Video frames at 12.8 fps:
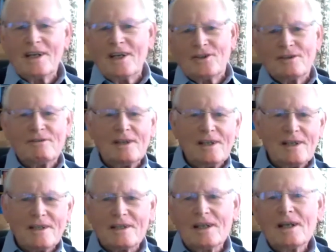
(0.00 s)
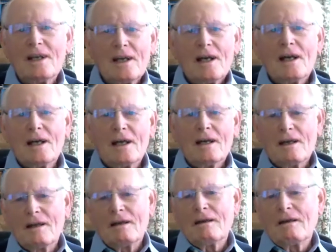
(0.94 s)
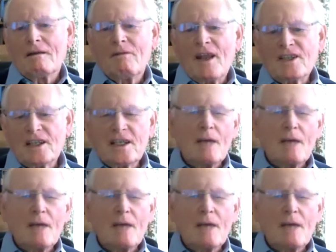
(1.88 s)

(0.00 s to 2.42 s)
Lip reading: Each of these events